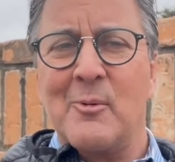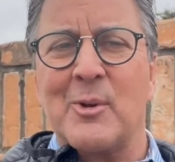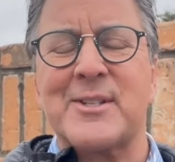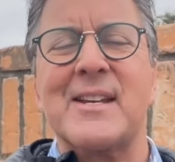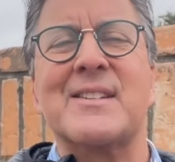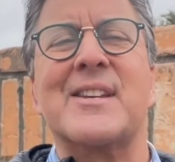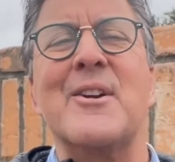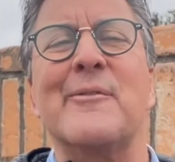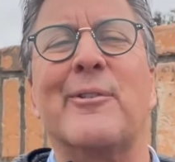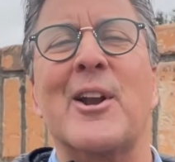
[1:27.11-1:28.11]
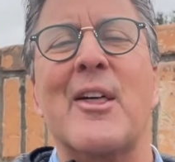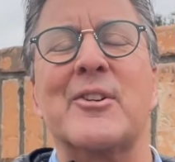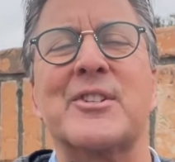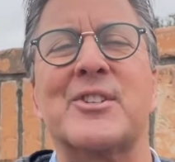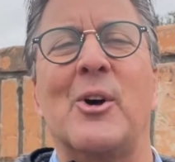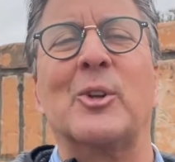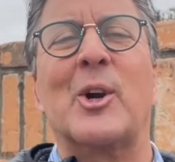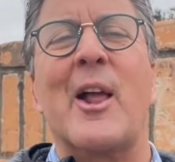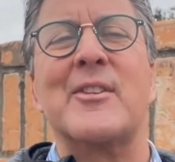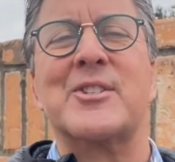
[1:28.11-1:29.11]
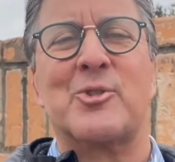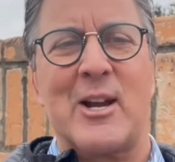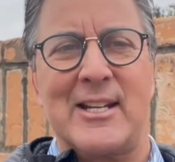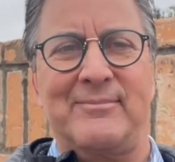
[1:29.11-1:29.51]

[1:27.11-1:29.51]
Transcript: We'll see you soon for another Stoler on the Street.